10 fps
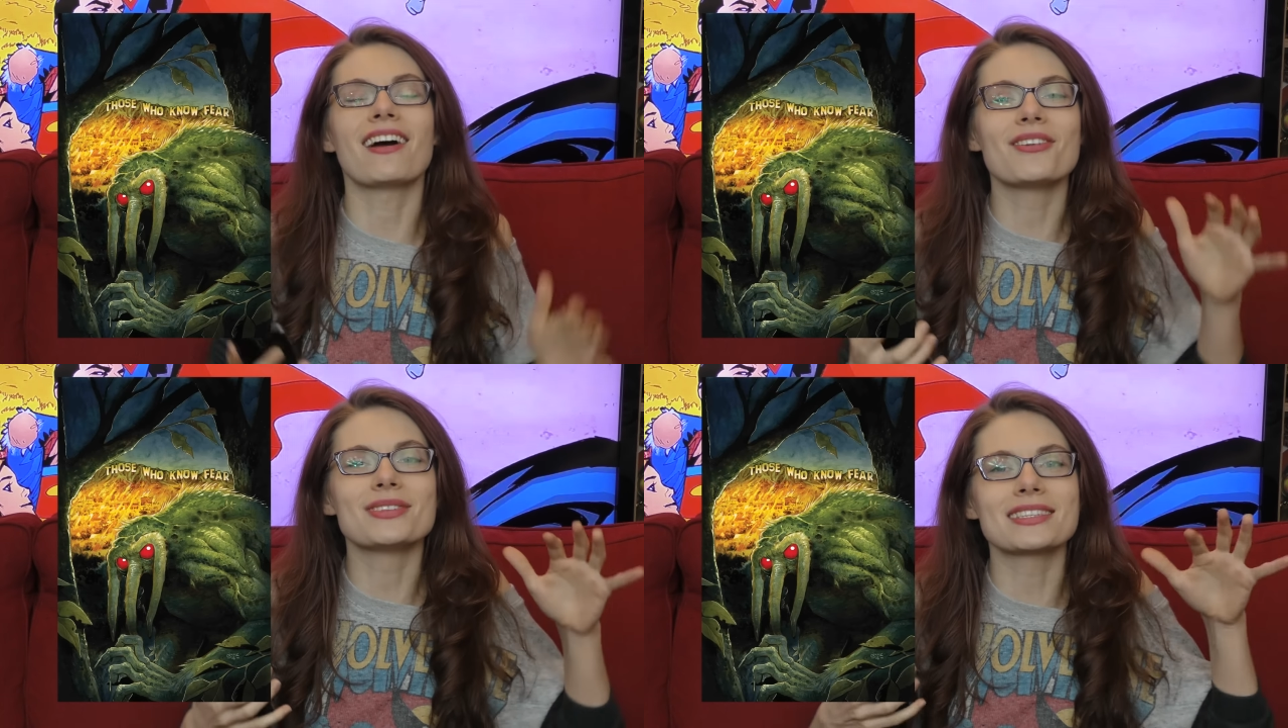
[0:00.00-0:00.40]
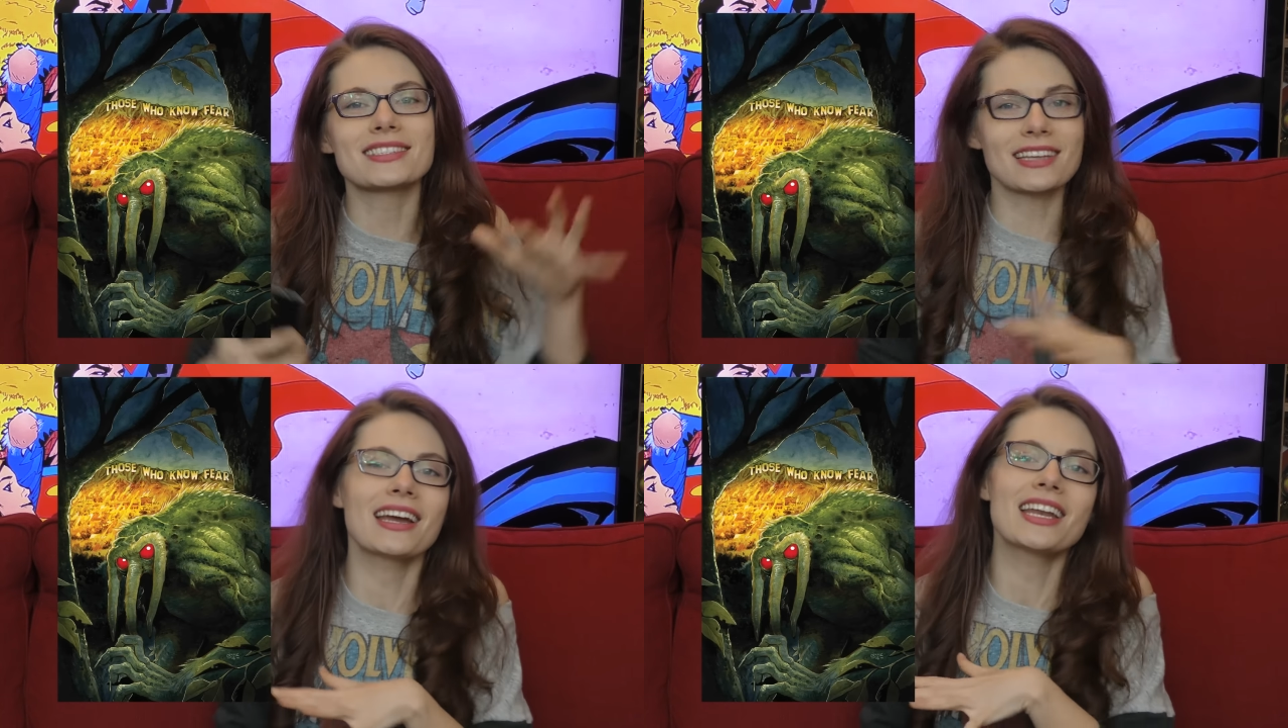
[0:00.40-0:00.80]
I was
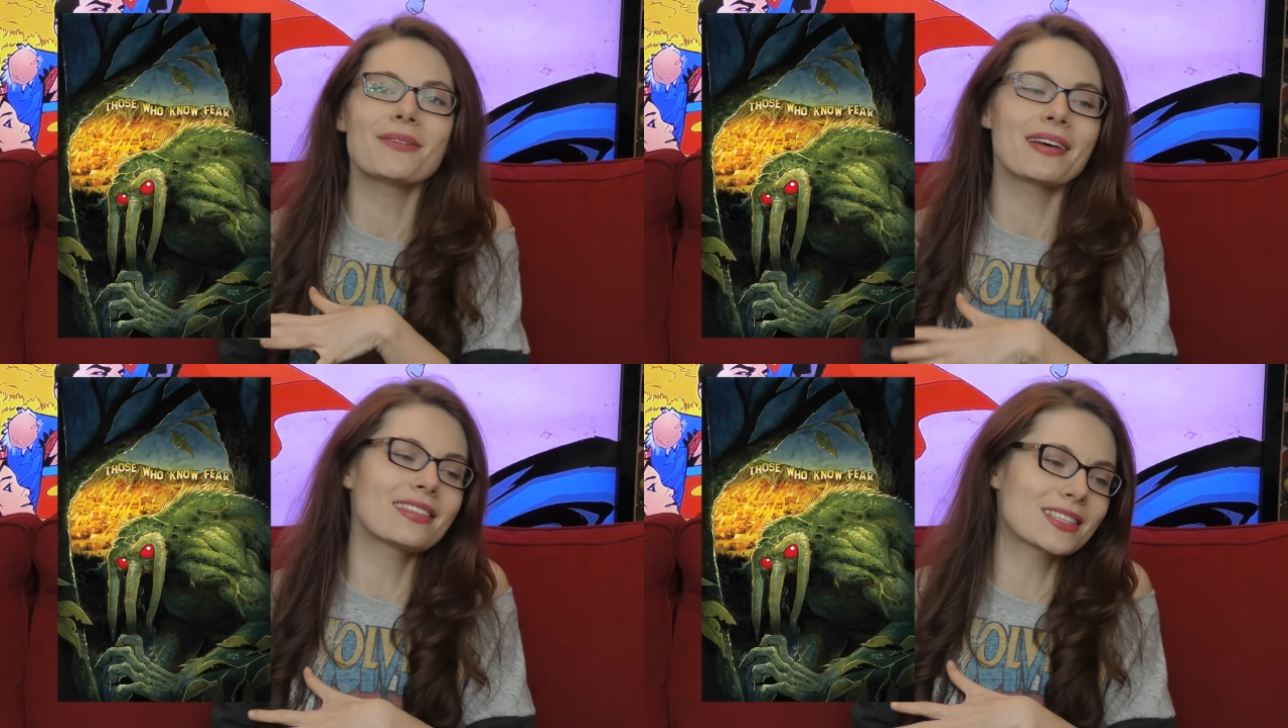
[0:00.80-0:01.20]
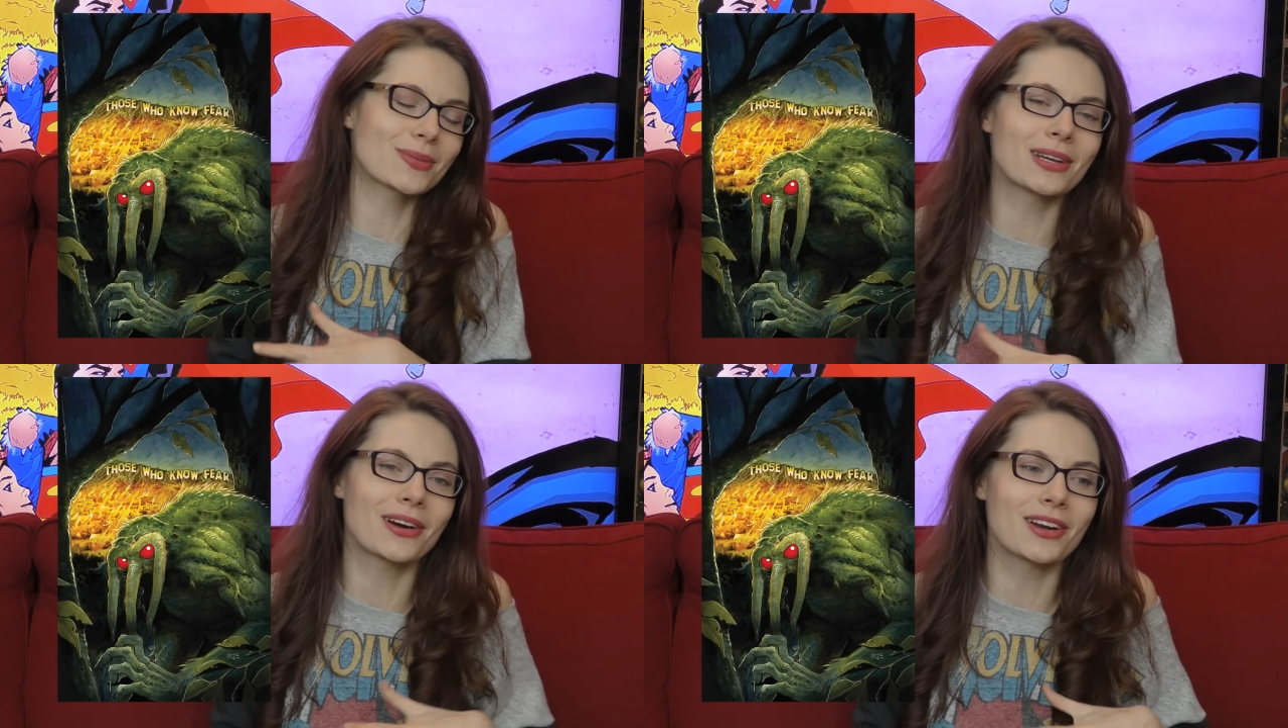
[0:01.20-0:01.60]
excited about this
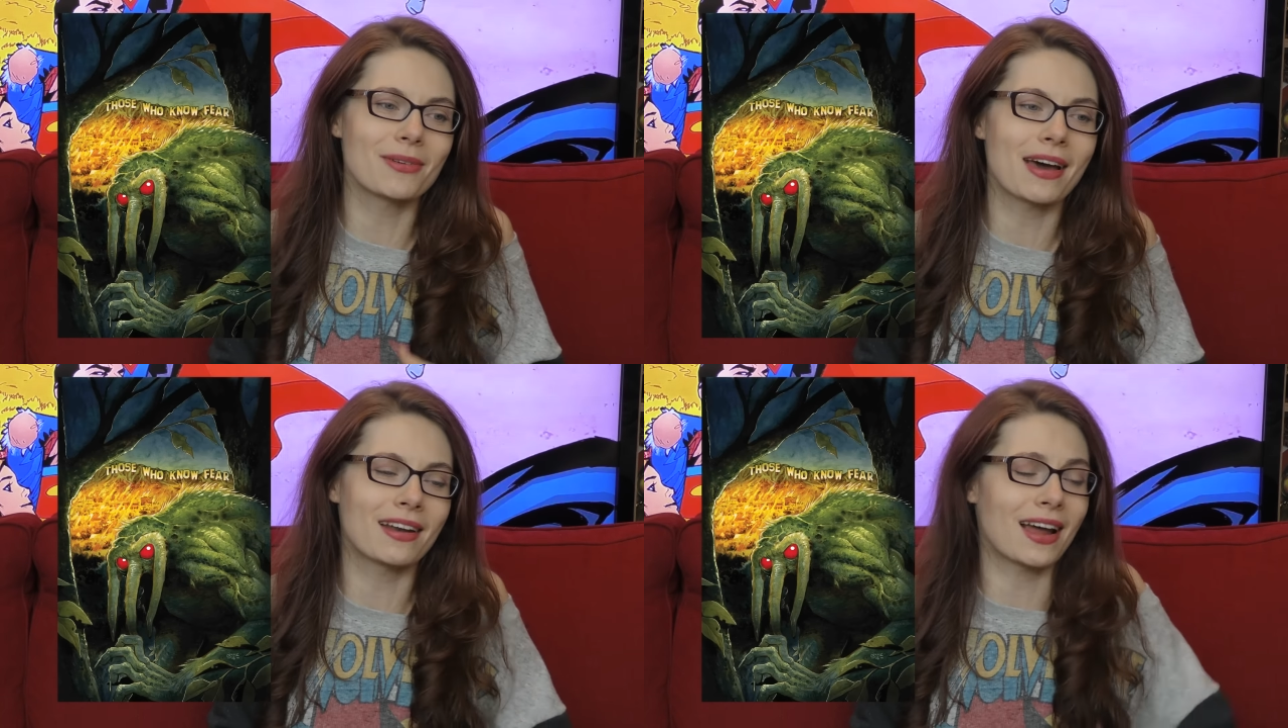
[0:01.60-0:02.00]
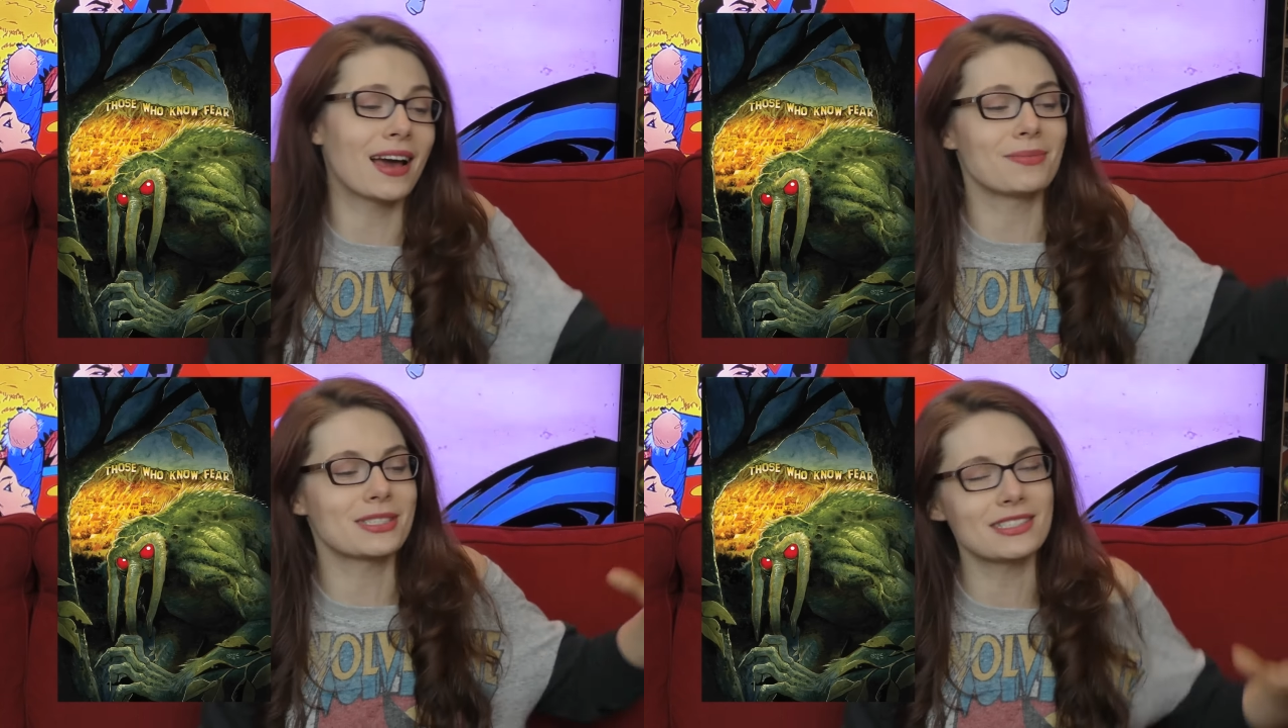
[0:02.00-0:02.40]
when we heard about it.
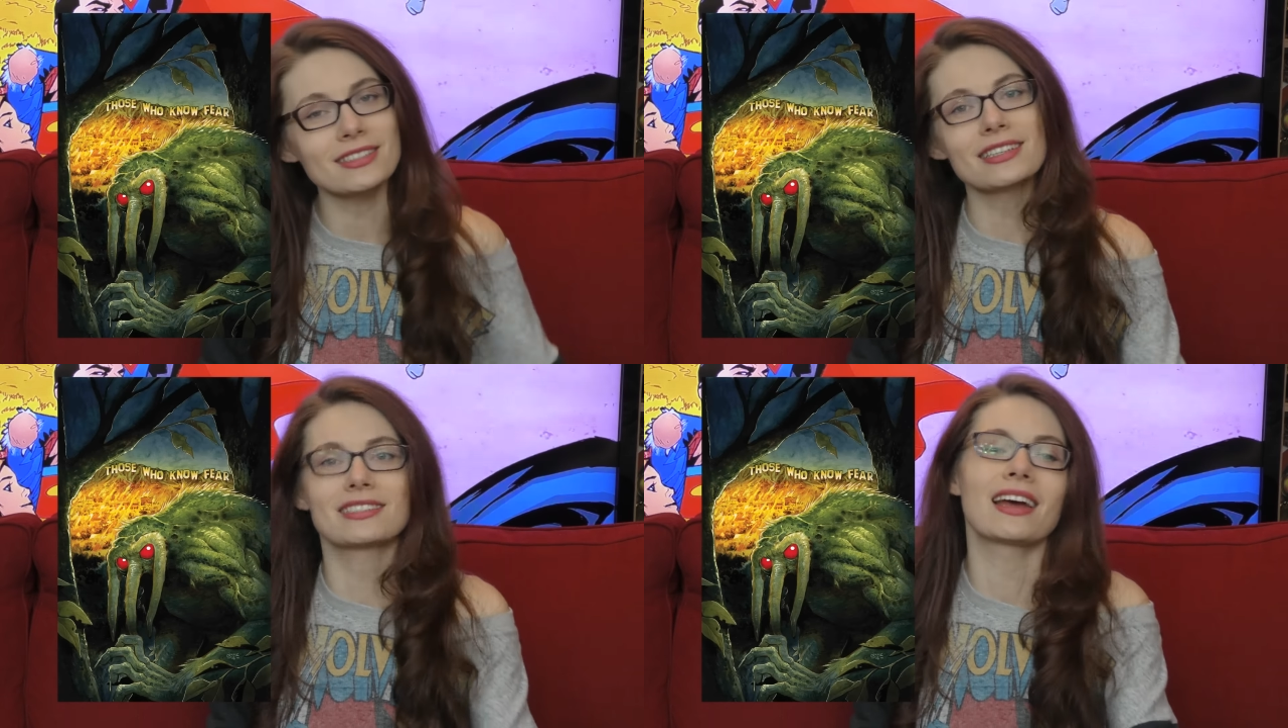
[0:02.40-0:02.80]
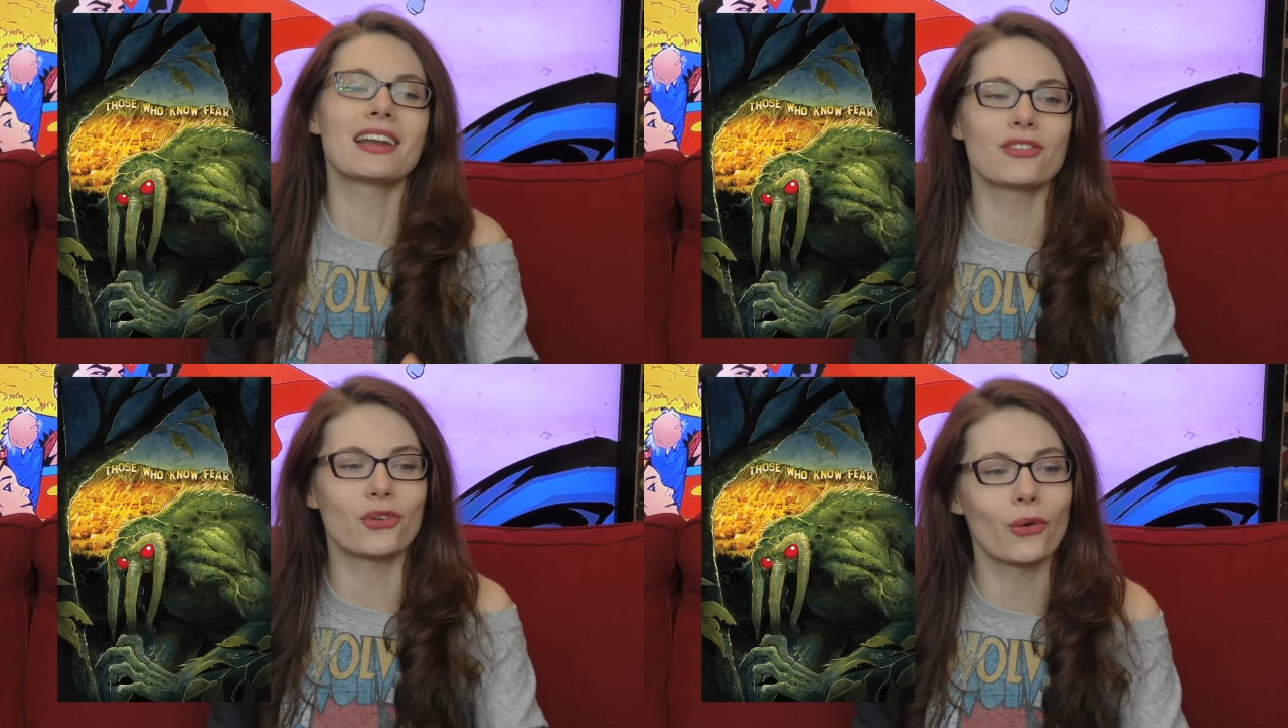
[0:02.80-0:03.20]
I'm still
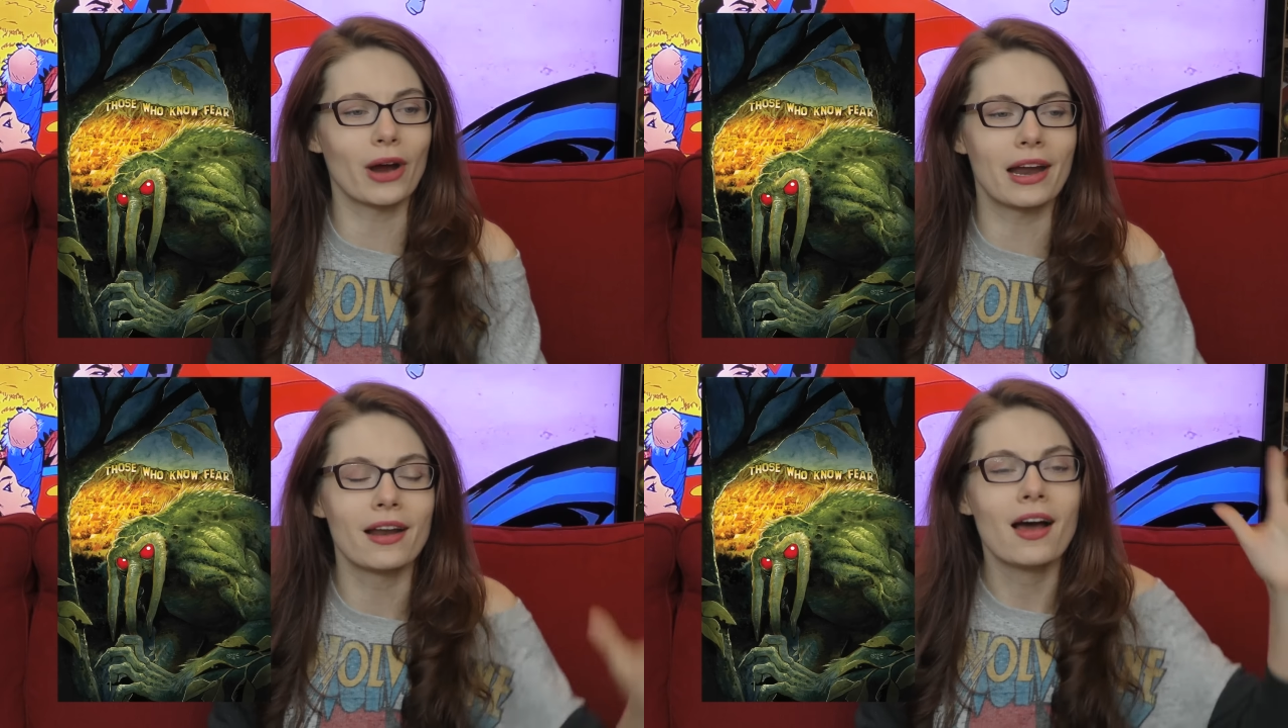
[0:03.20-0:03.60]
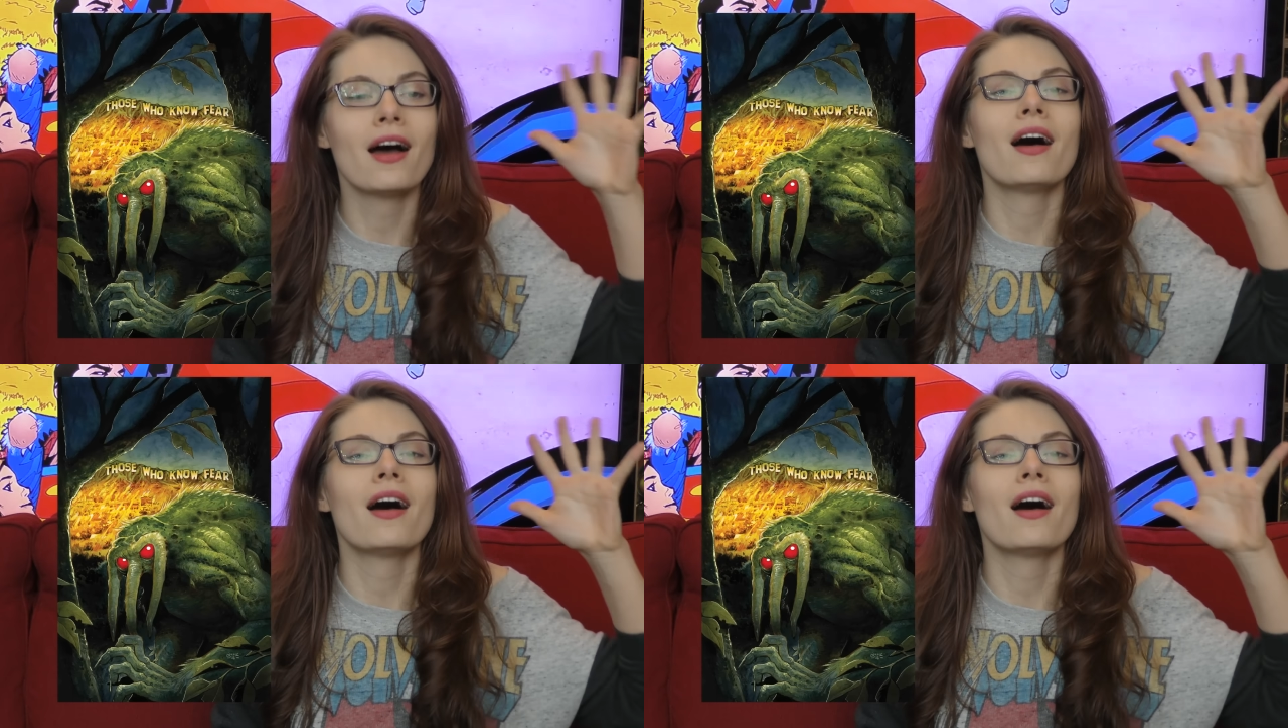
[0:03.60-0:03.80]
excited for it.